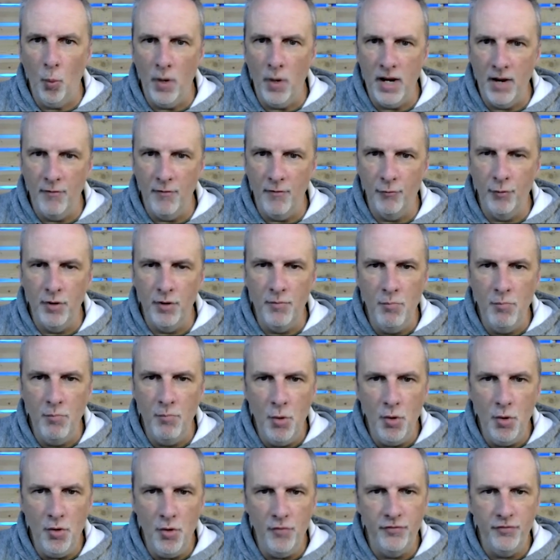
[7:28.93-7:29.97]
We have
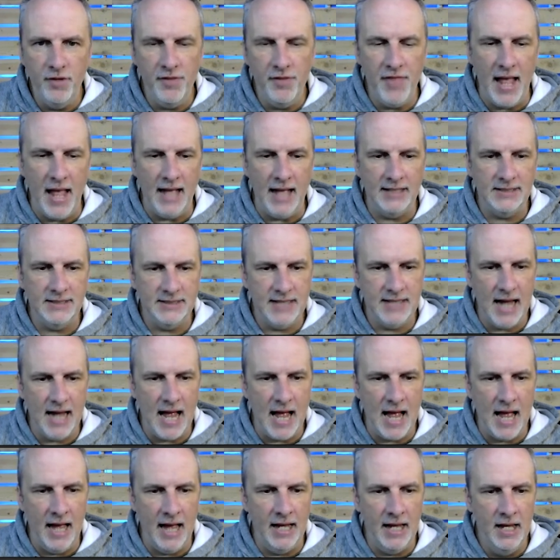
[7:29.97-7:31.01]
removed that
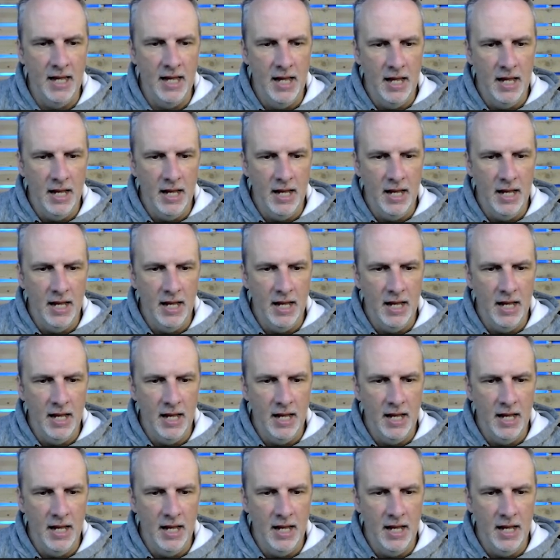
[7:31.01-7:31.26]
sky.